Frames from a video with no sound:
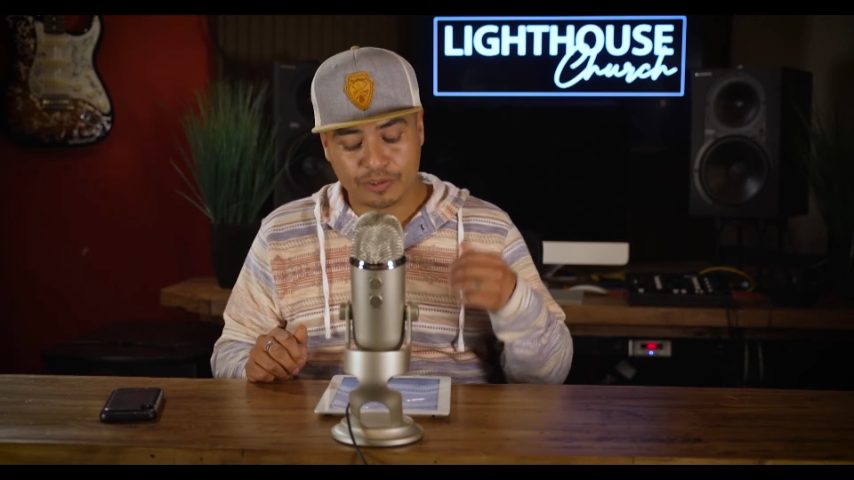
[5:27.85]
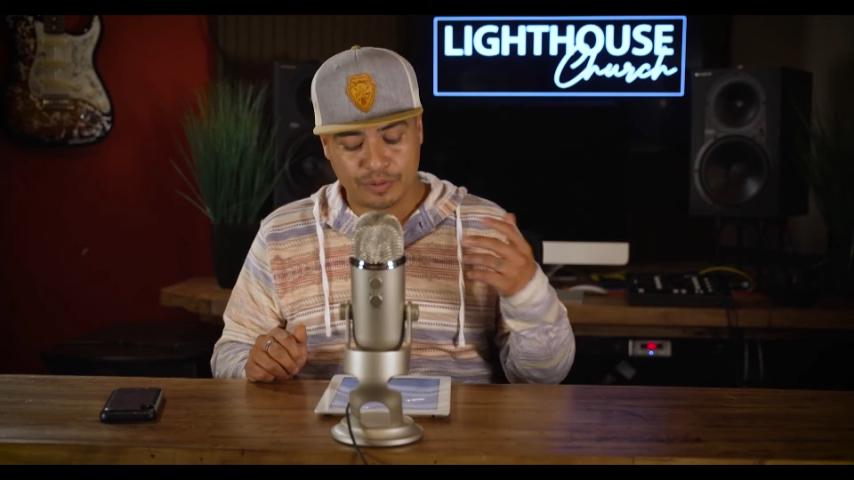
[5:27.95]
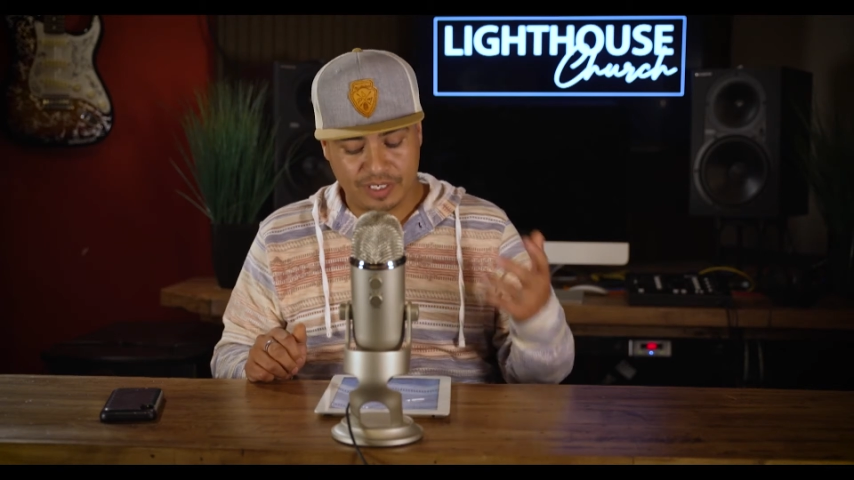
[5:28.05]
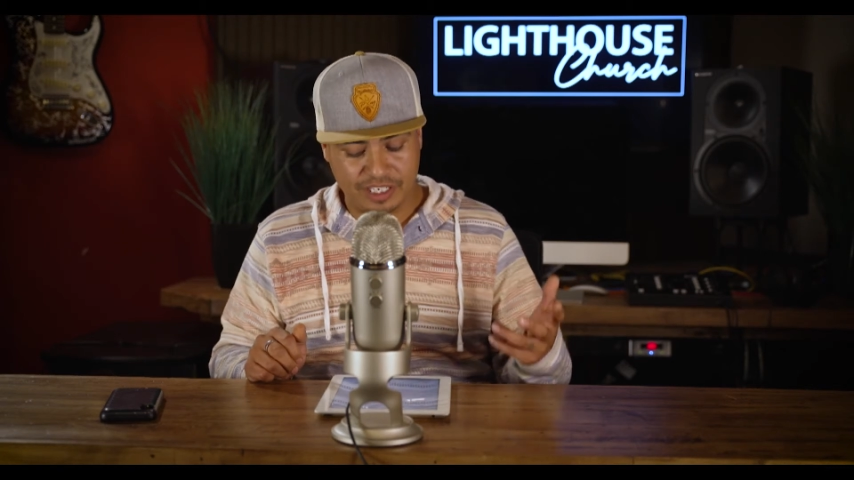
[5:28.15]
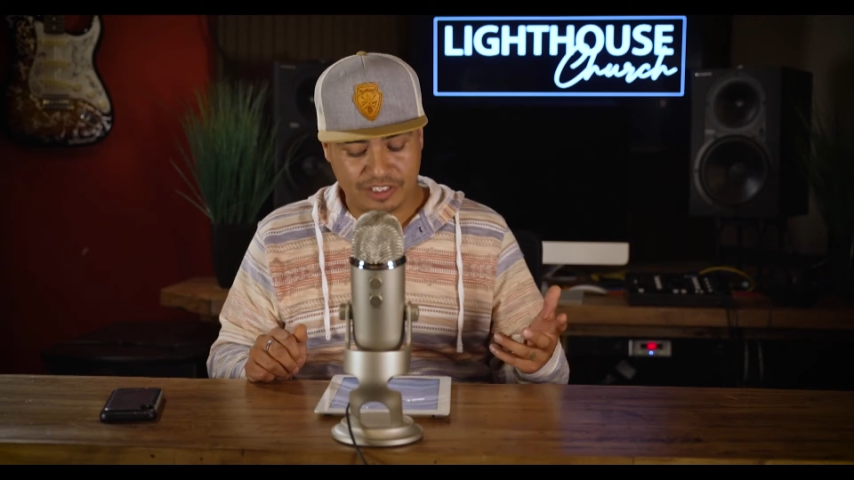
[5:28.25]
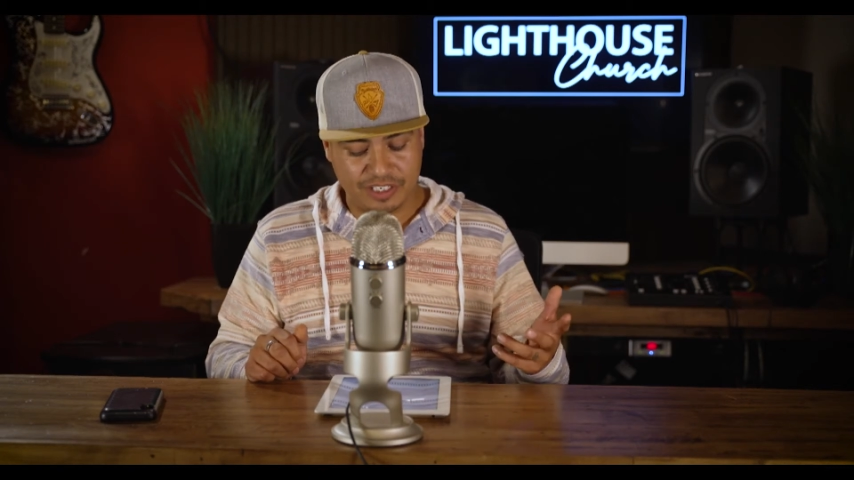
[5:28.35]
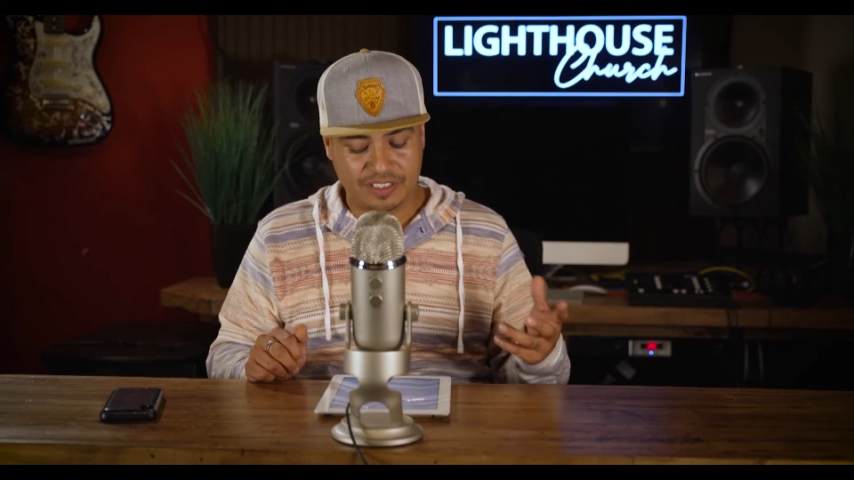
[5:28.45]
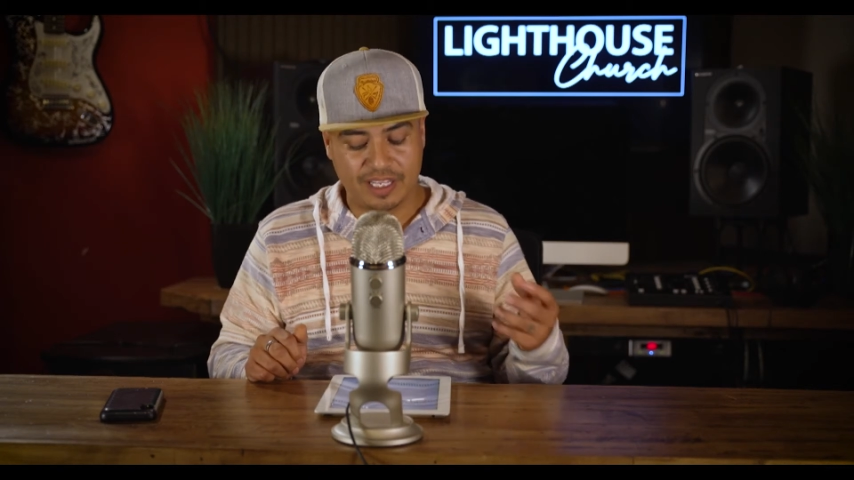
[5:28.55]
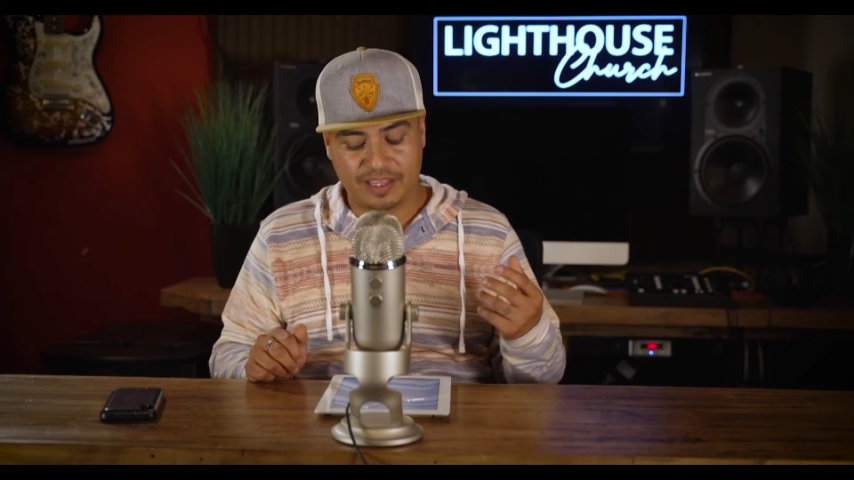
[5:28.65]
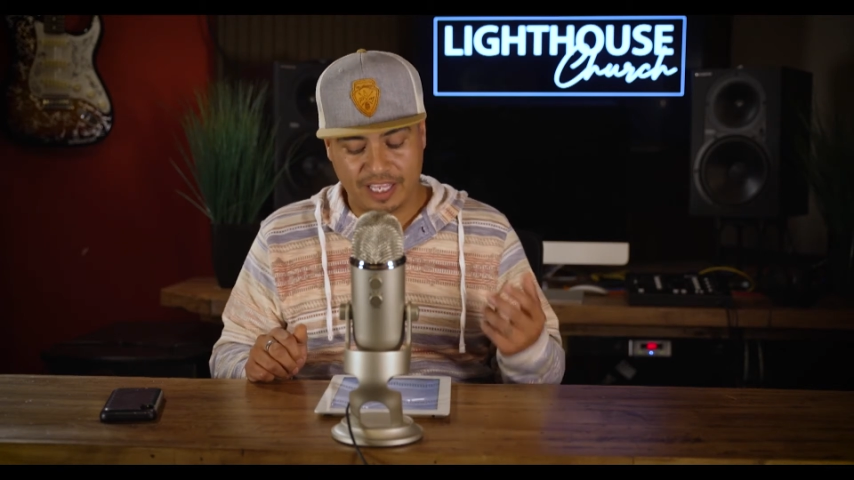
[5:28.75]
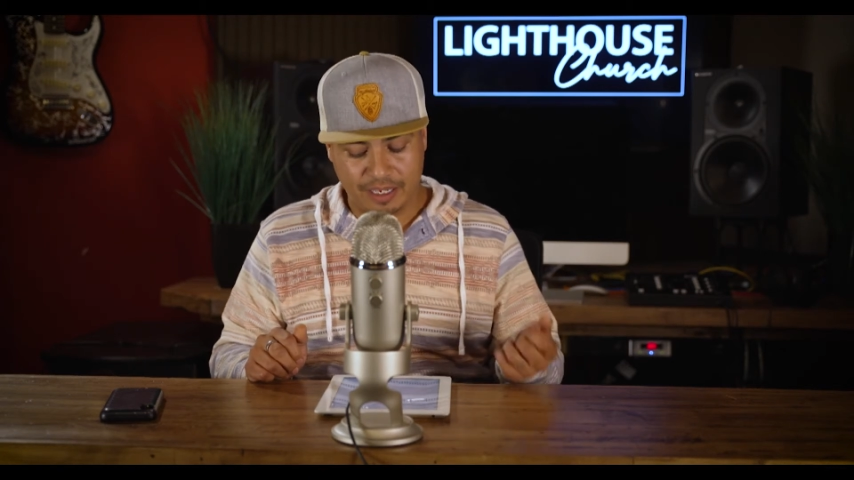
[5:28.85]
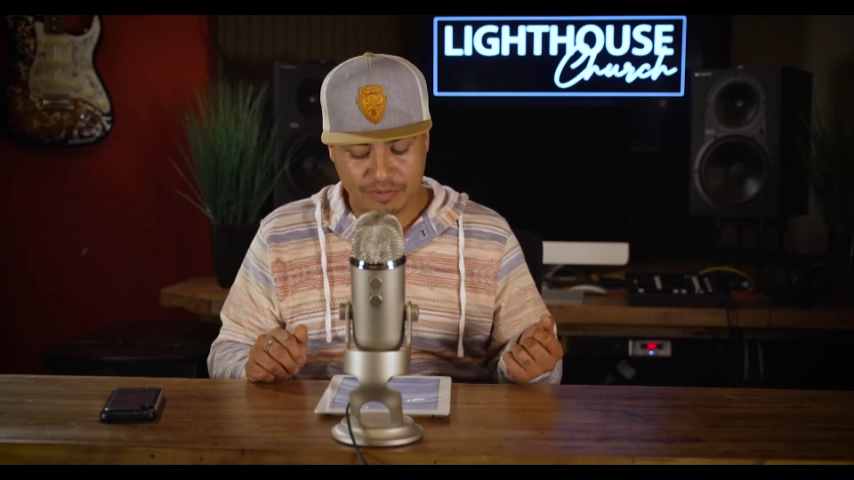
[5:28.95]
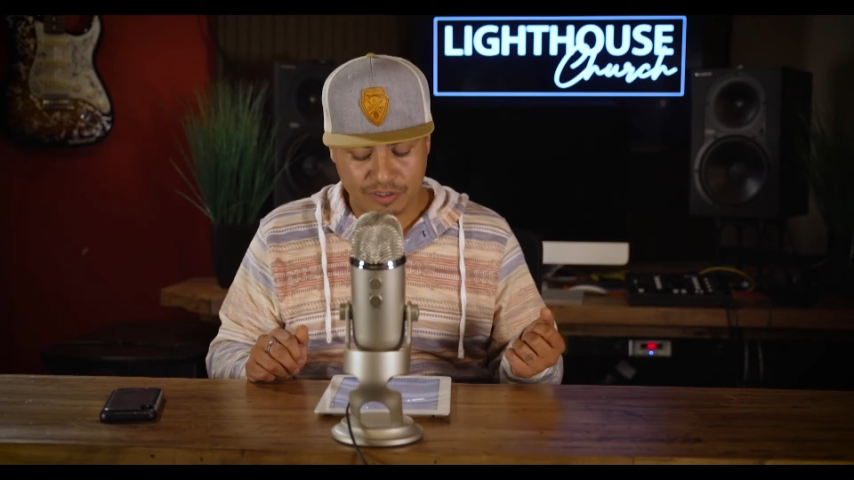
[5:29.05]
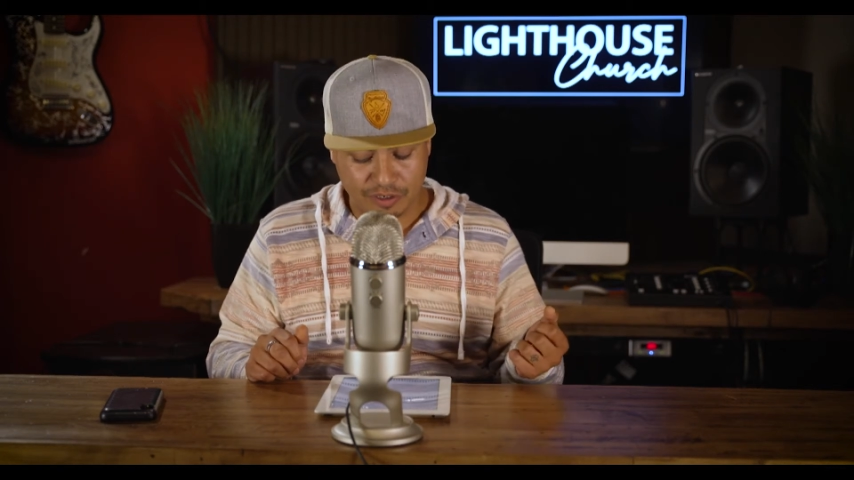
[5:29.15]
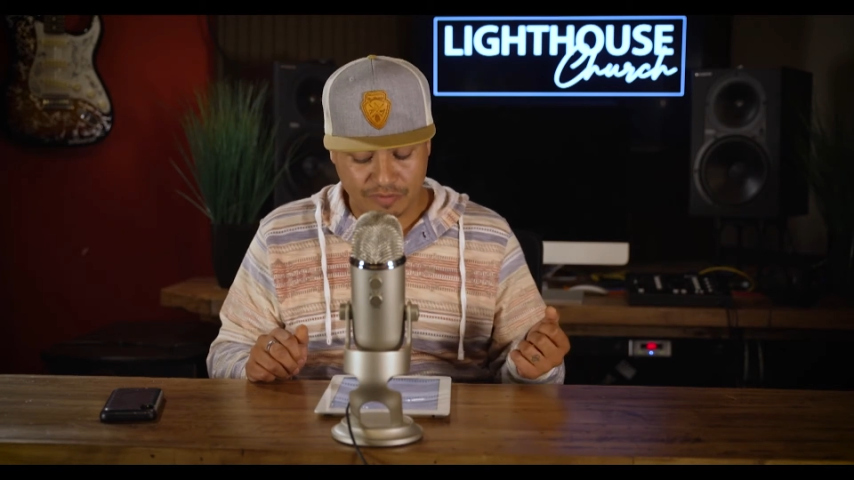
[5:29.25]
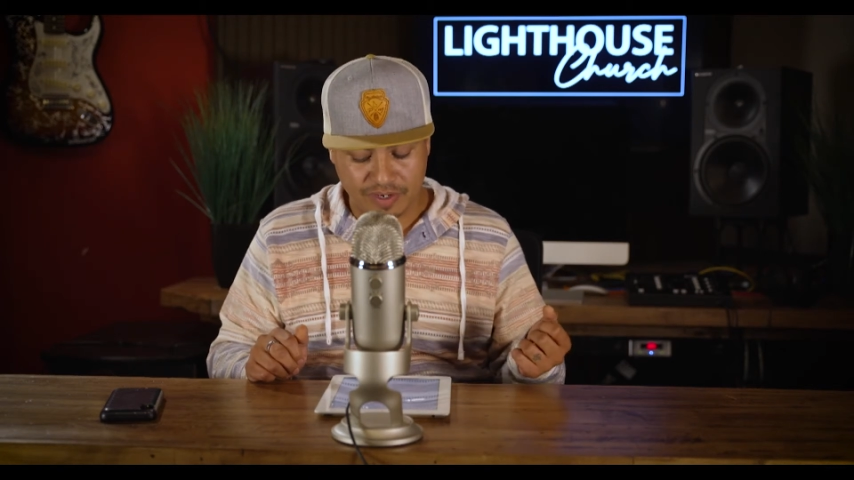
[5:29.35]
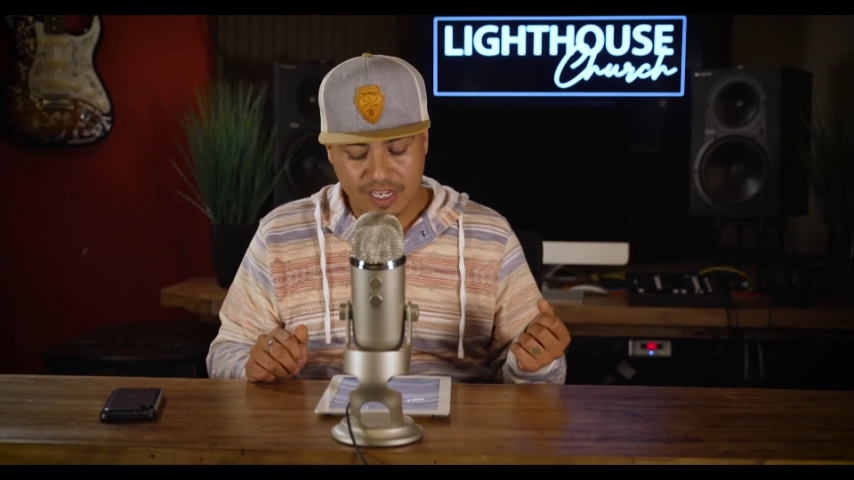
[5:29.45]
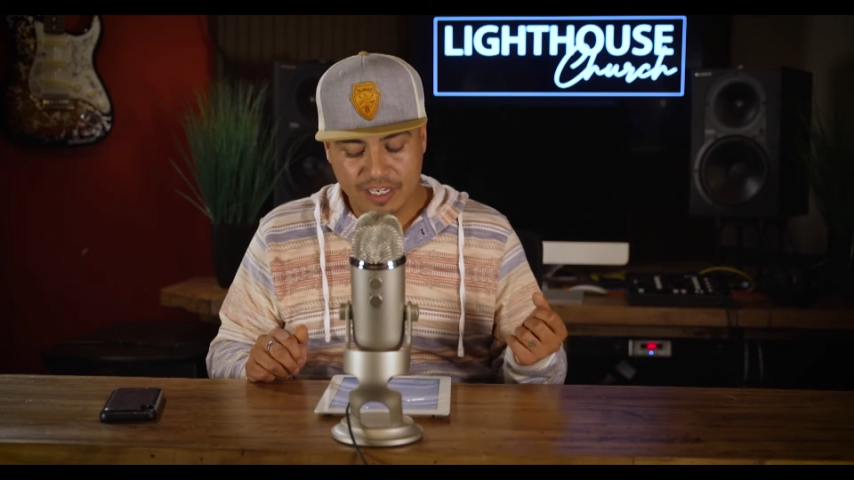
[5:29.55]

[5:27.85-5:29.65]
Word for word: traditions that they observe,